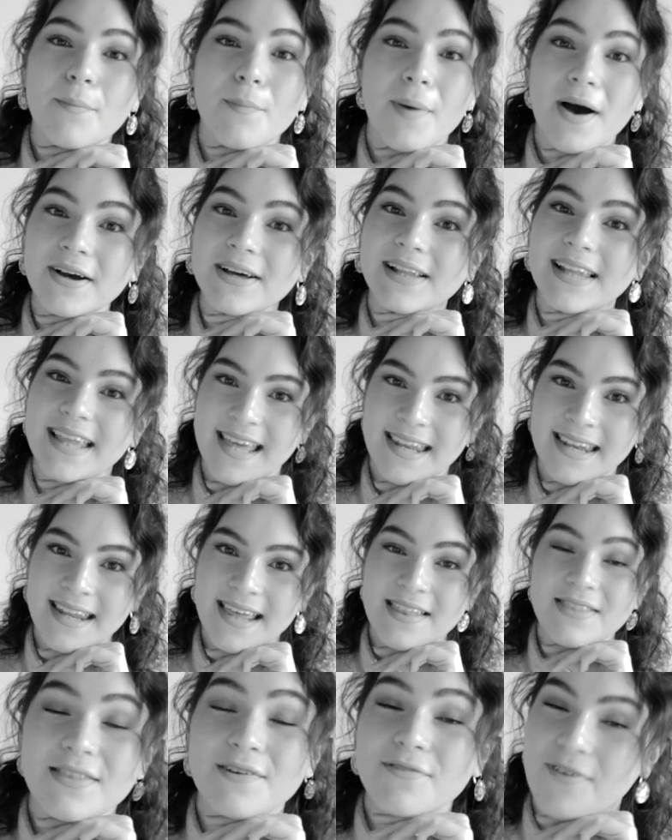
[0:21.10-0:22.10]
buckle in,
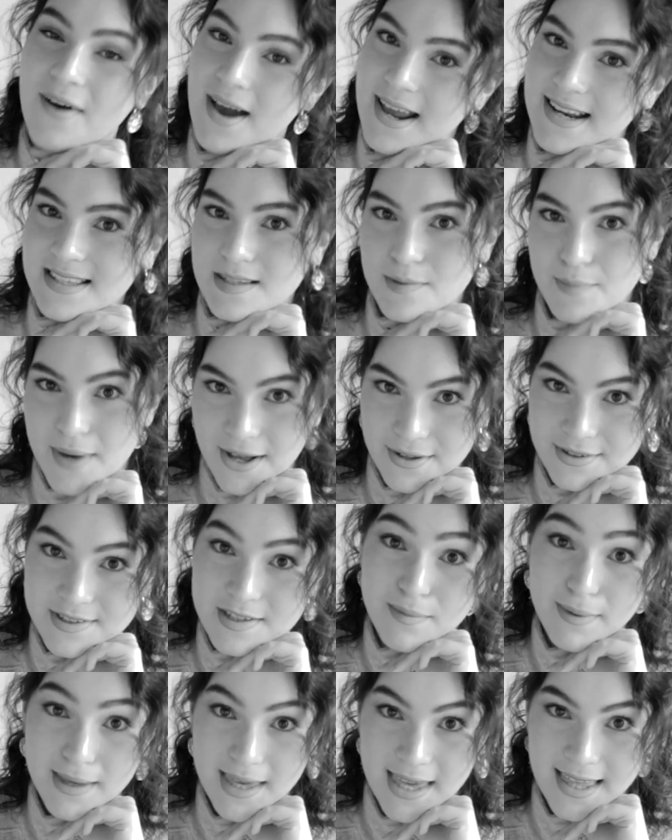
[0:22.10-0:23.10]
the ride is about
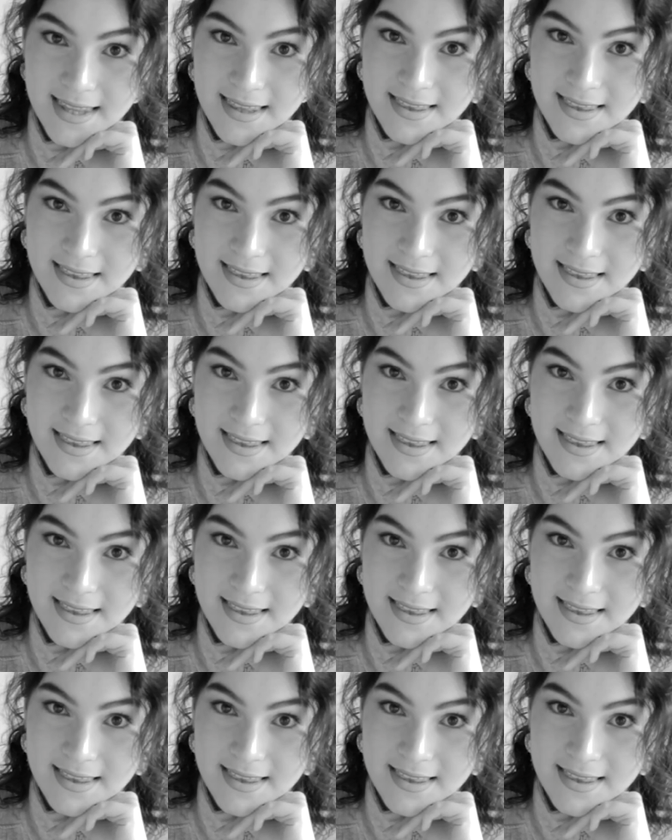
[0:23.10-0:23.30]
to begin.